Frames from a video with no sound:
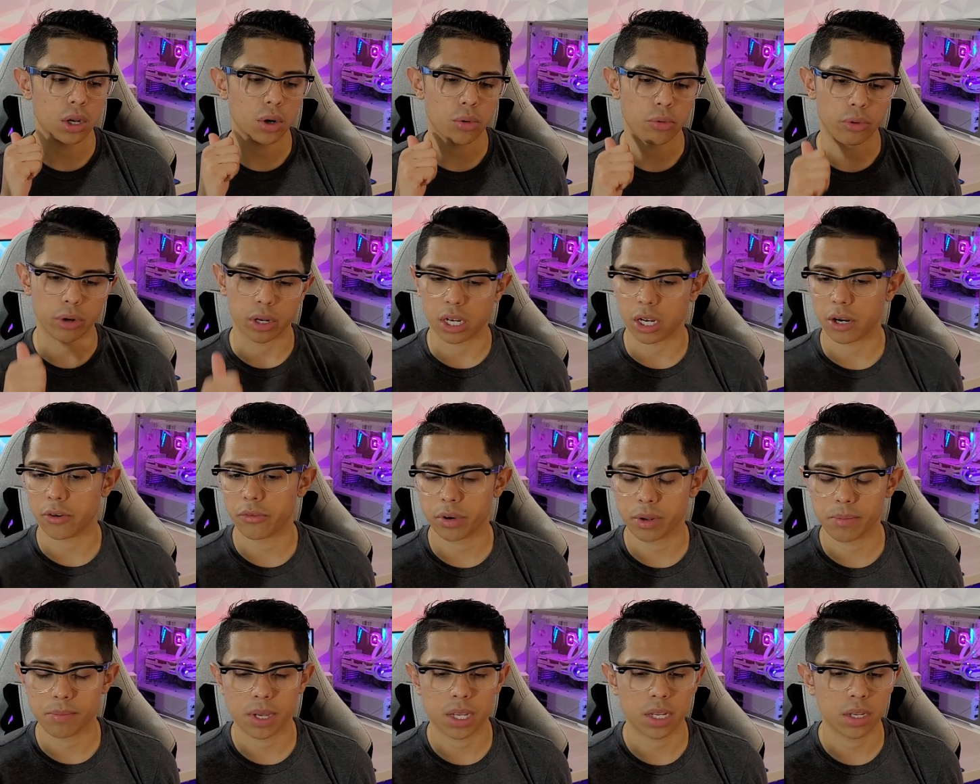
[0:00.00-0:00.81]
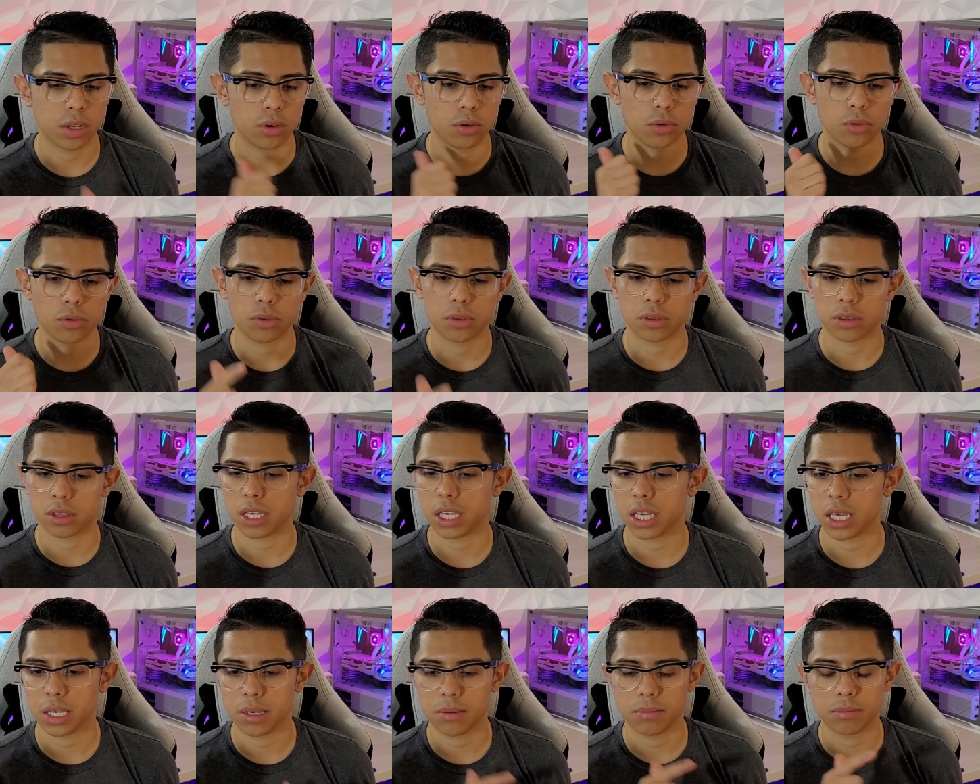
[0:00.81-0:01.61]
recovery menu,
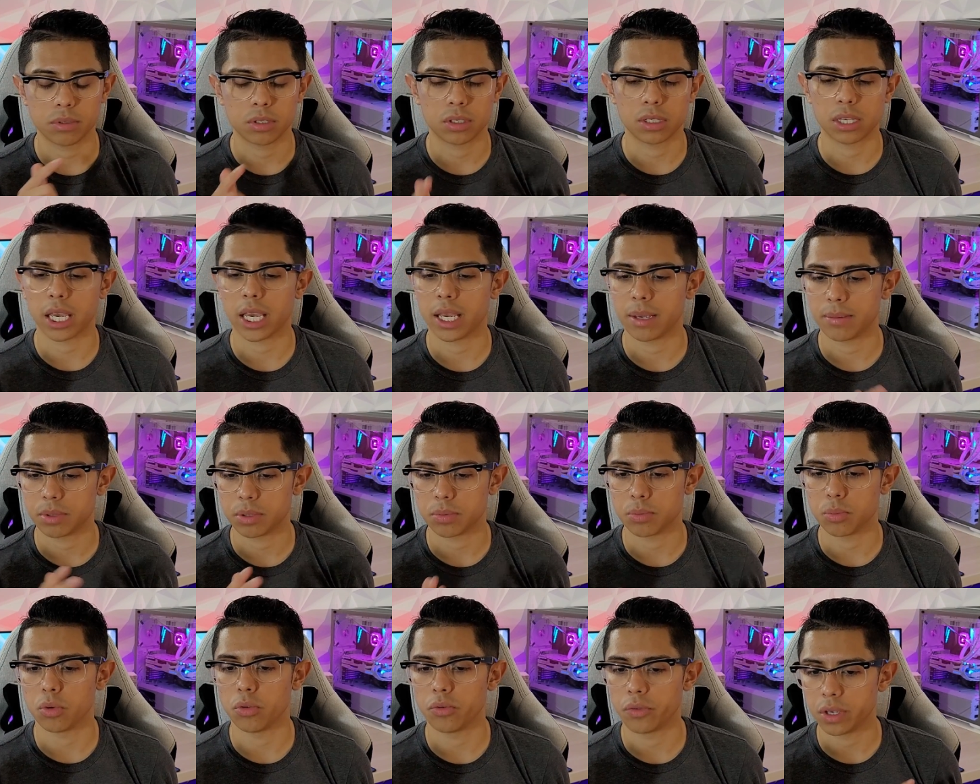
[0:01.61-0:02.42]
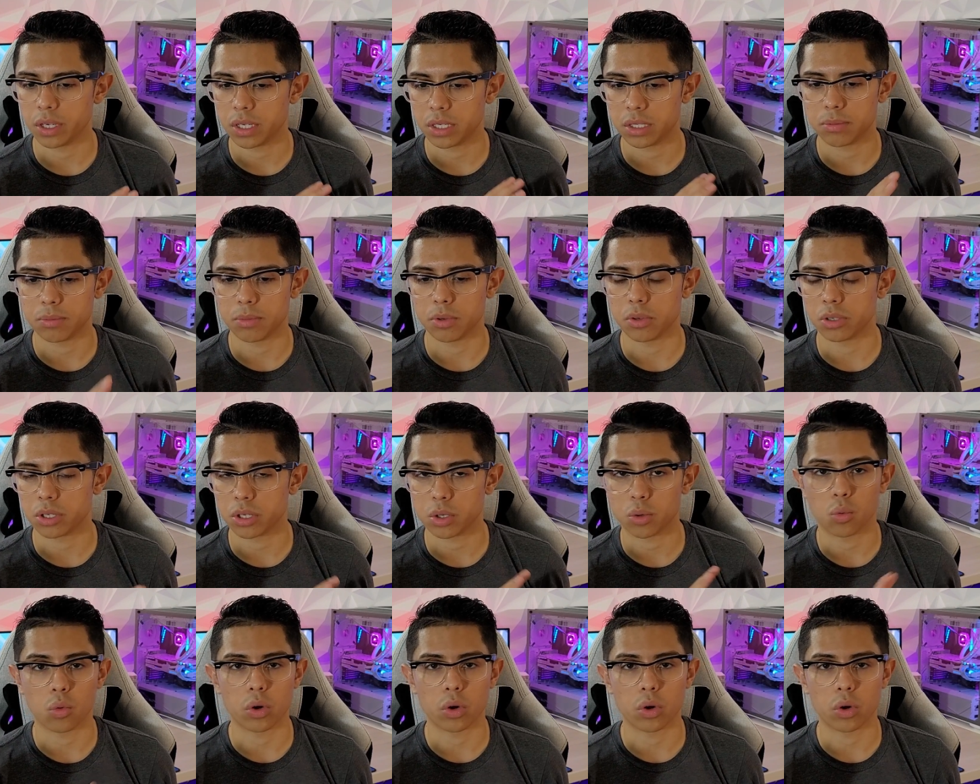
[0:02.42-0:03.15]
themes, games, movies, music,